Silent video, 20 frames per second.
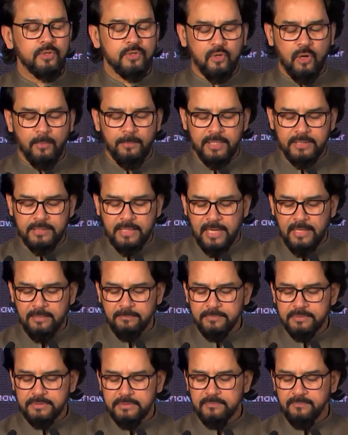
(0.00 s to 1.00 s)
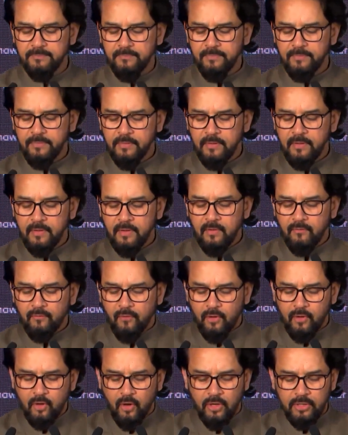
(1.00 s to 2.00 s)
to Economic Times
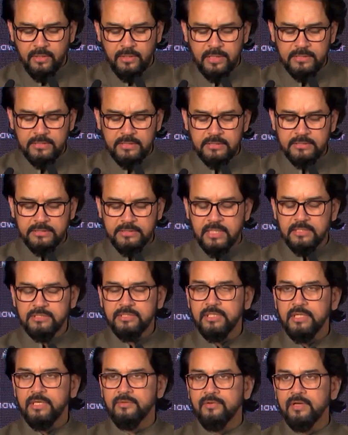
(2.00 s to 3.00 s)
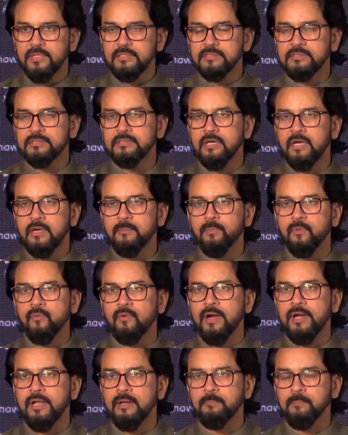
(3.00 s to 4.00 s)
for organizing such events and
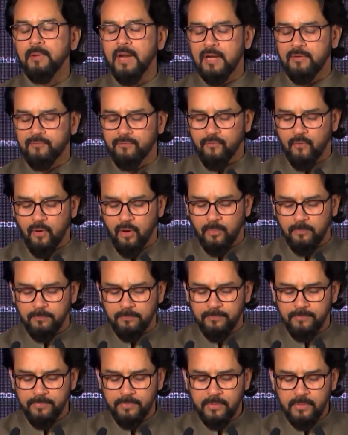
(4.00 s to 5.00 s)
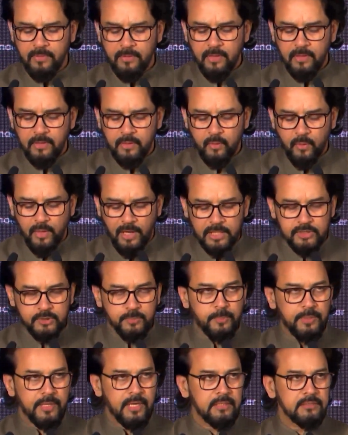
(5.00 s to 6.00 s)
providing platform to
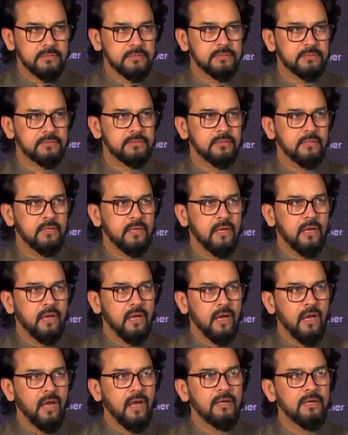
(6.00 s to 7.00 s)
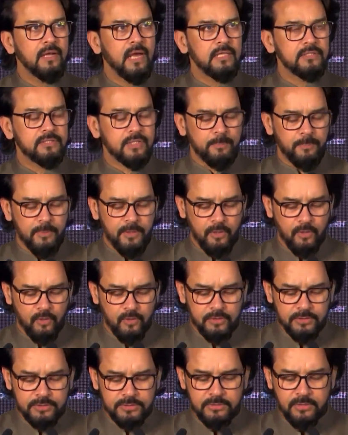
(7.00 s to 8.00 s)
aspirants and
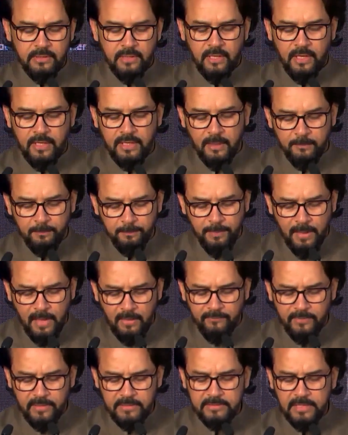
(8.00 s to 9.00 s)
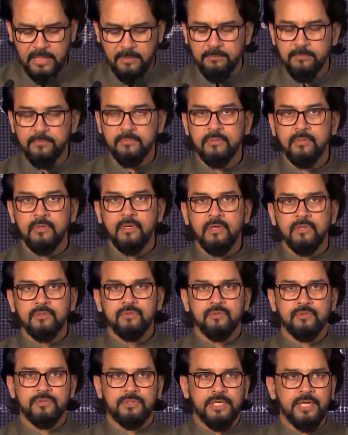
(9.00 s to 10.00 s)
entrepreneurs and empowering them
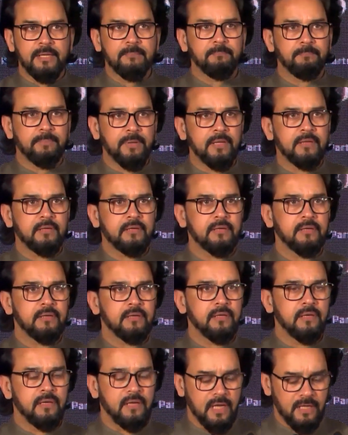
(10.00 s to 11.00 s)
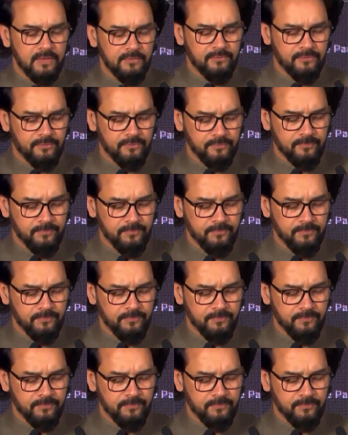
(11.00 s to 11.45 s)
to dream big in life.